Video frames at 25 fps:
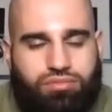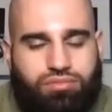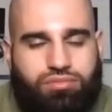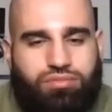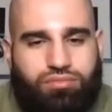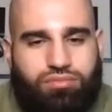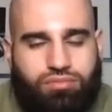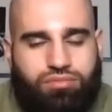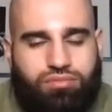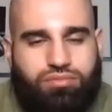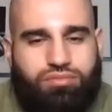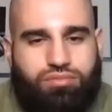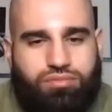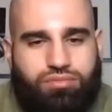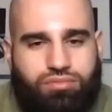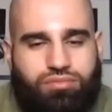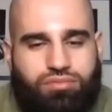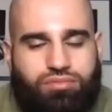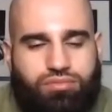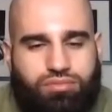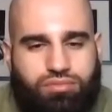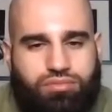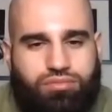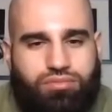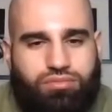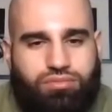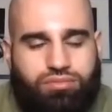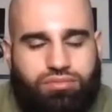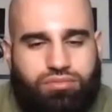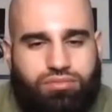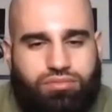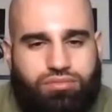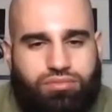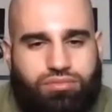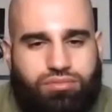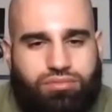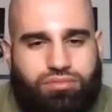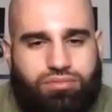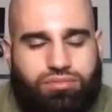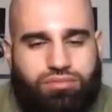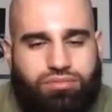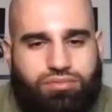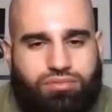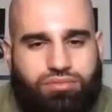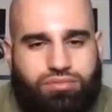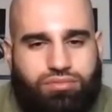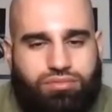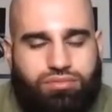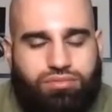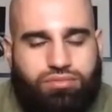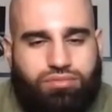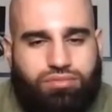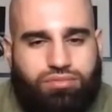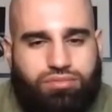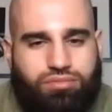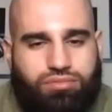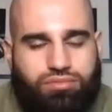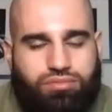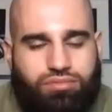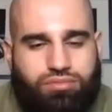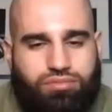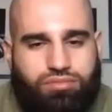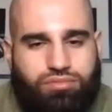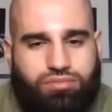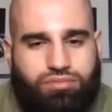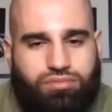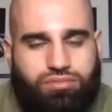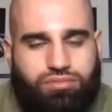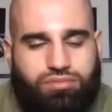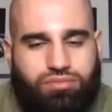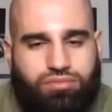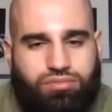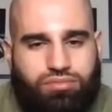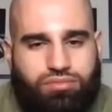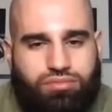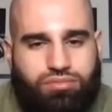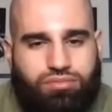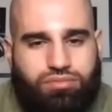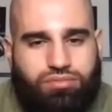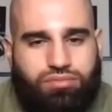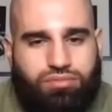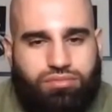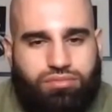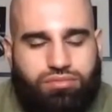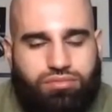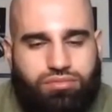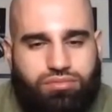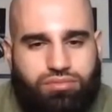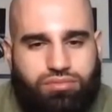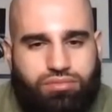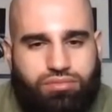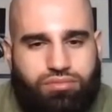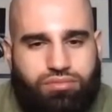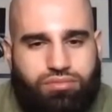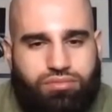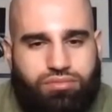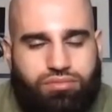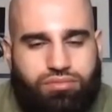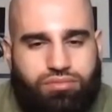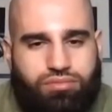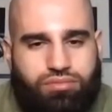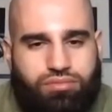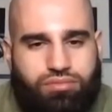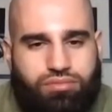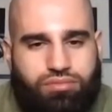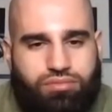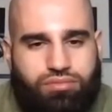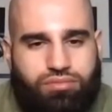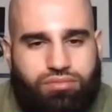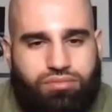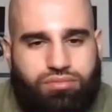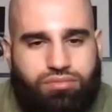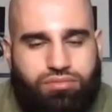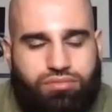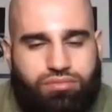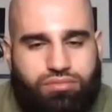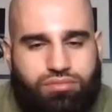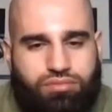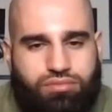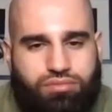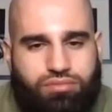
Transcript: No words are spoken by the person on screen.